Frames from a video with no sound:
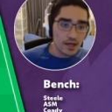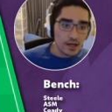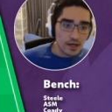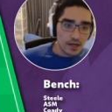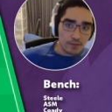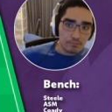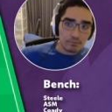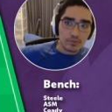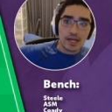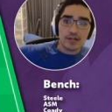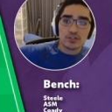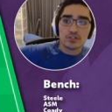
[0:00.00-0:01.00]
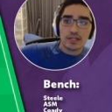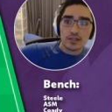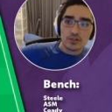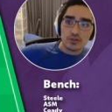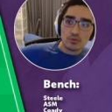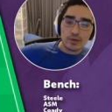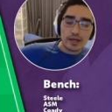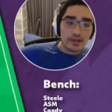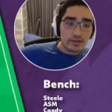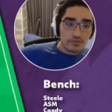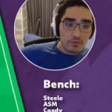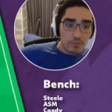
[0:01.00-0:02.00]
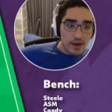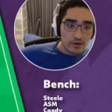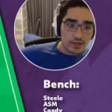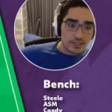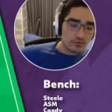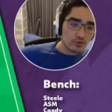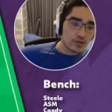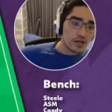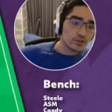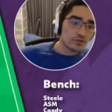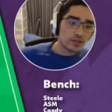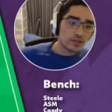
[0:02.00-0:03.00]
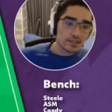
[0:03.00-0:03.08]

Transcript: Um, I just think, you know, when I even pair, let's say Ronaldo and,